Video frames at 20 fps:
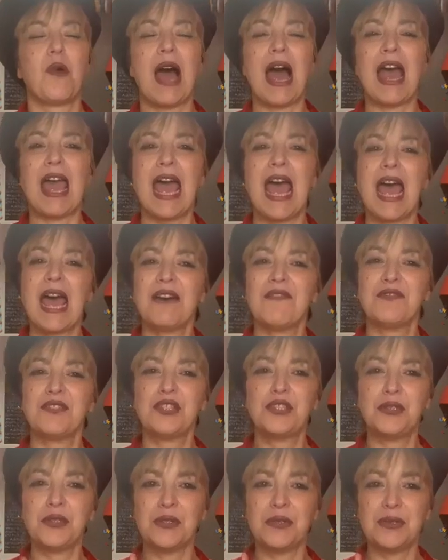I
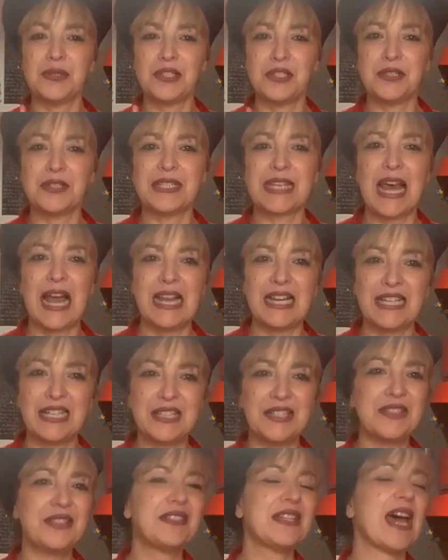have to tell
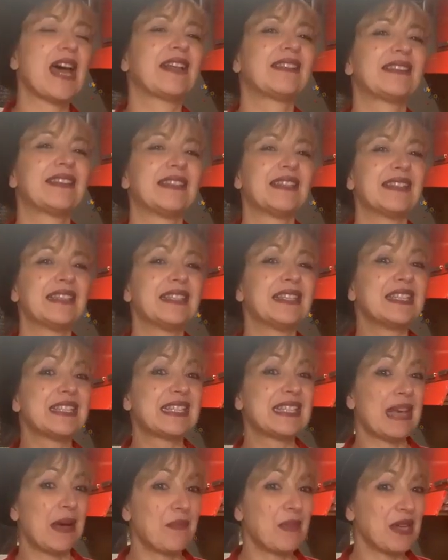you that
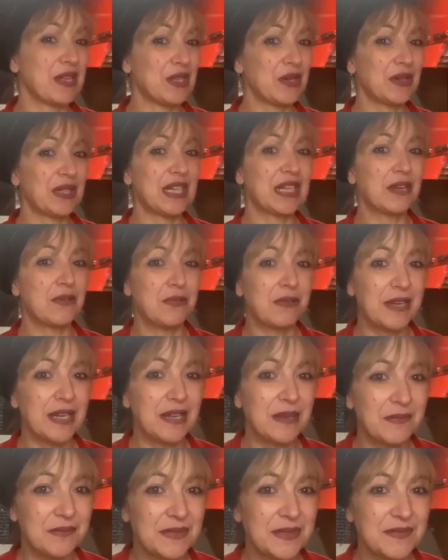Zabaione
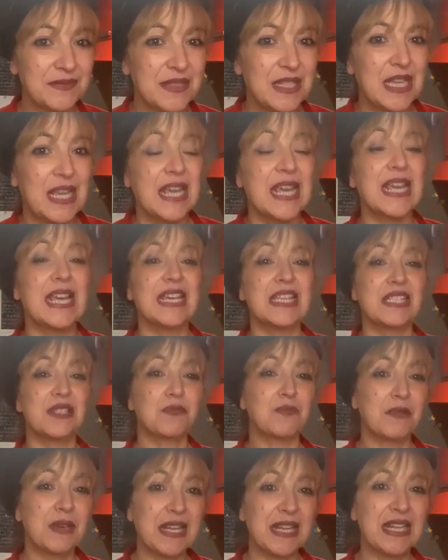cream
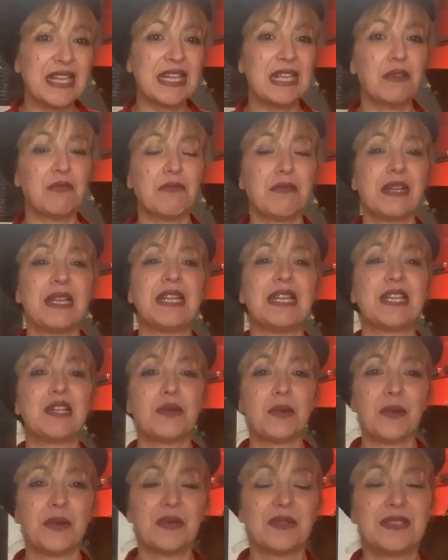is really
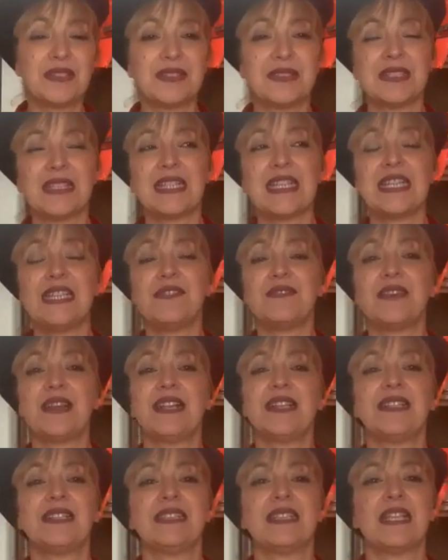good,
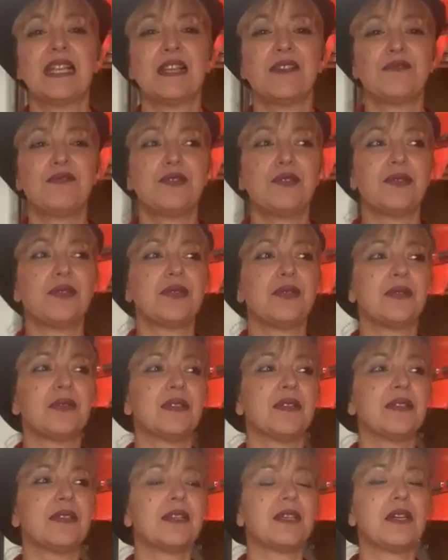even if you
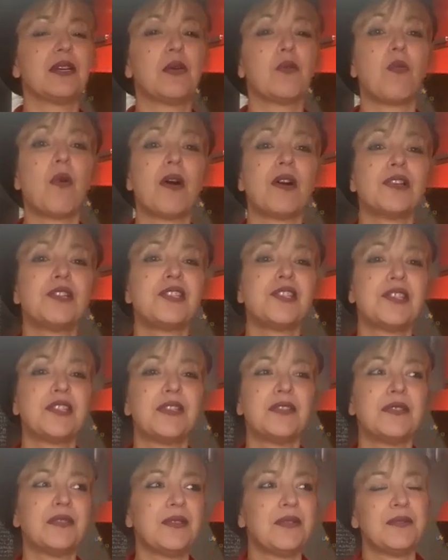want
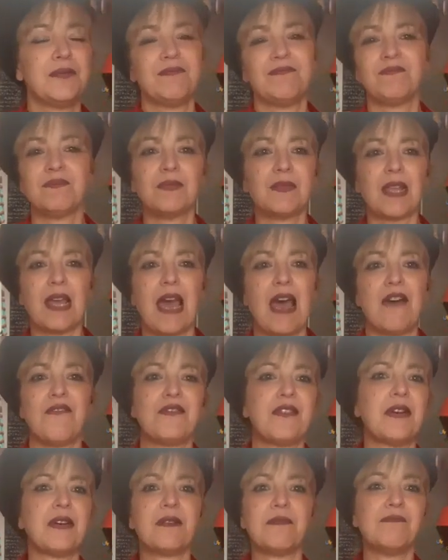to
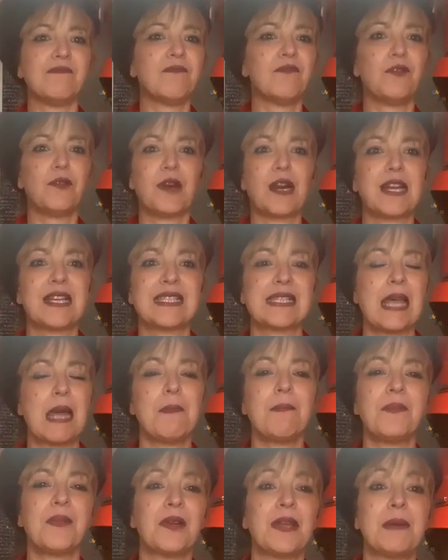have for
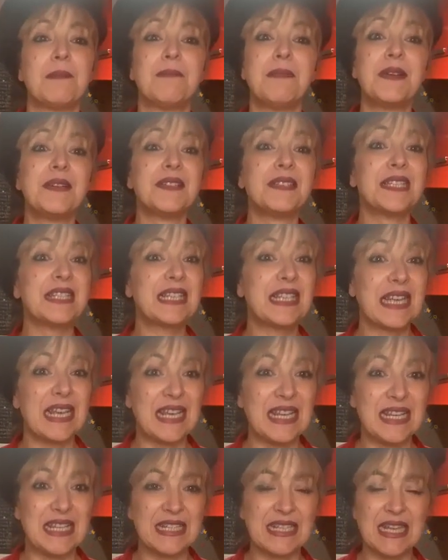example, a birthday
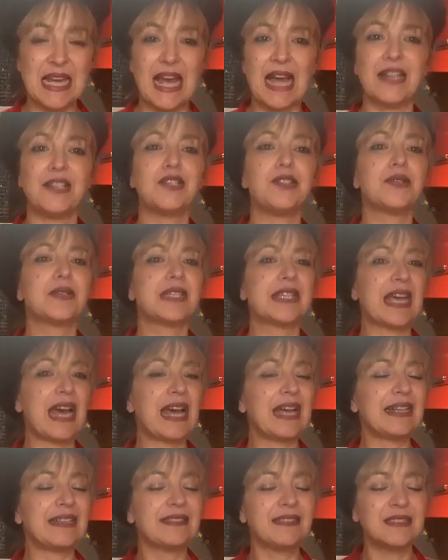cake, and you
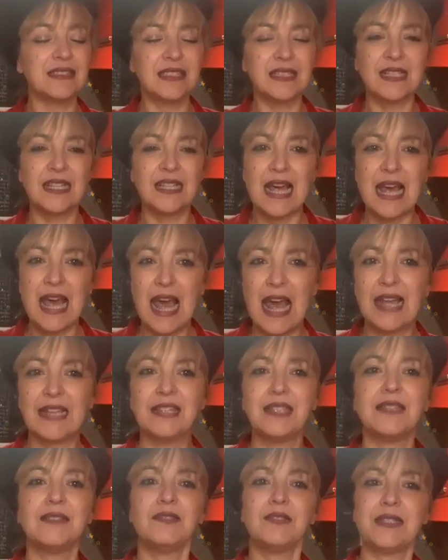can
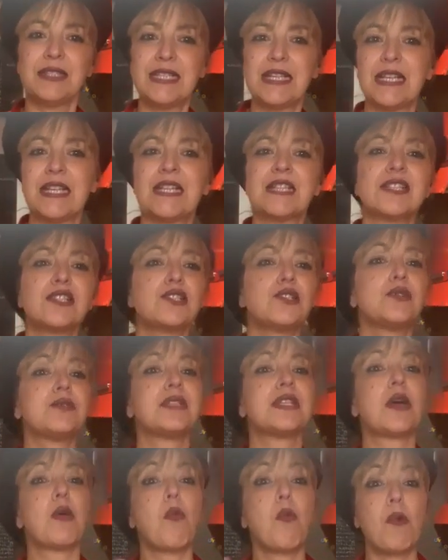add this to
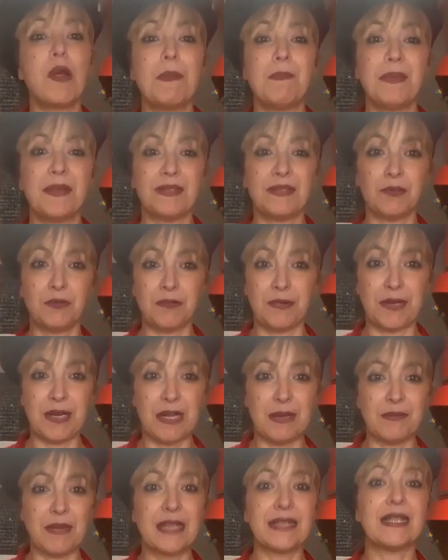the whipped
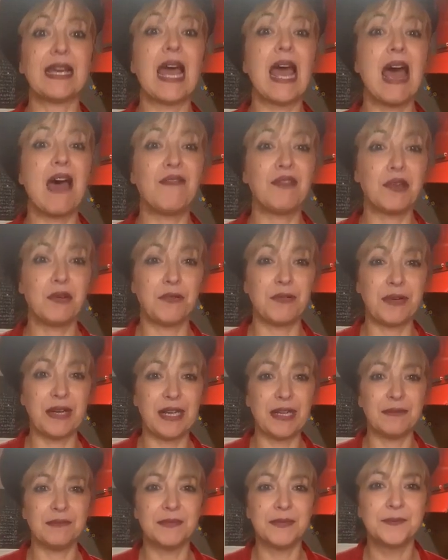cream, the heavy
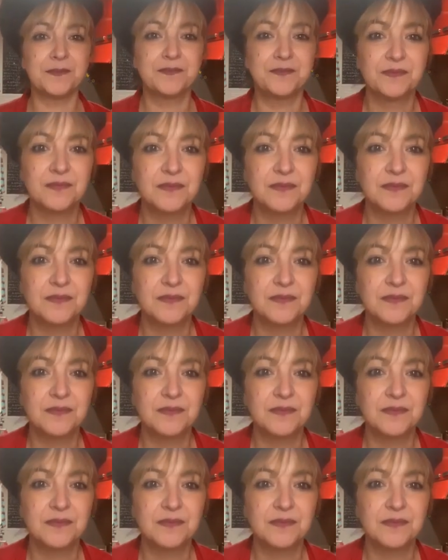cream.